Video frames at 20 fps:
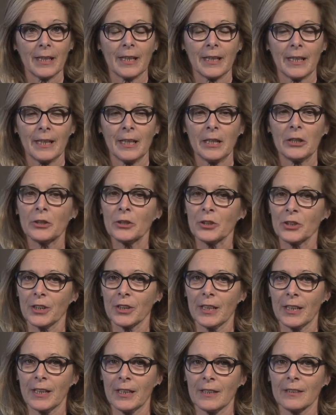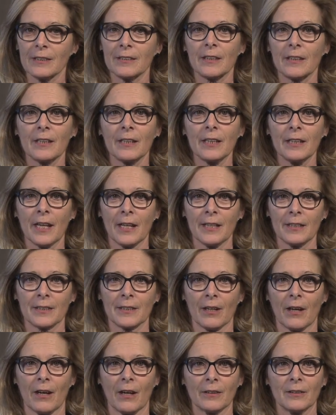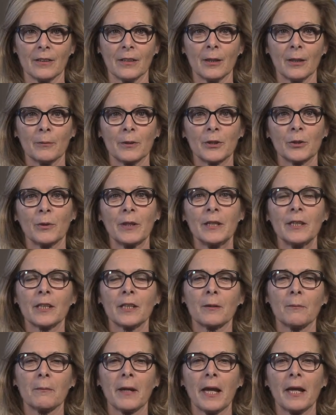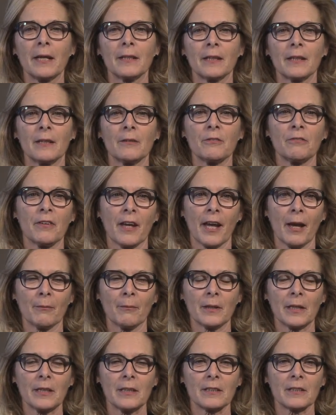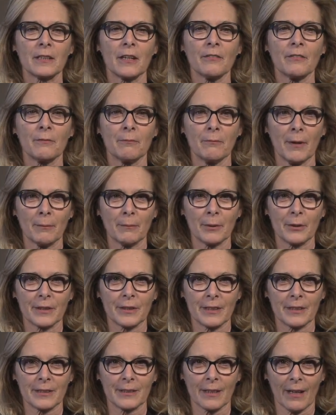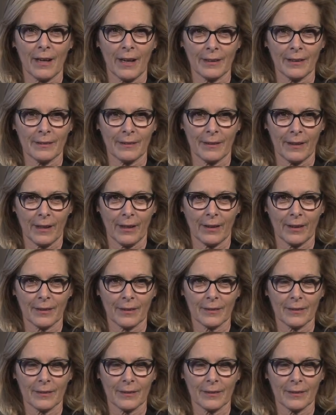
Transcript: He or she is the liaison between the command and the families of members assigned there.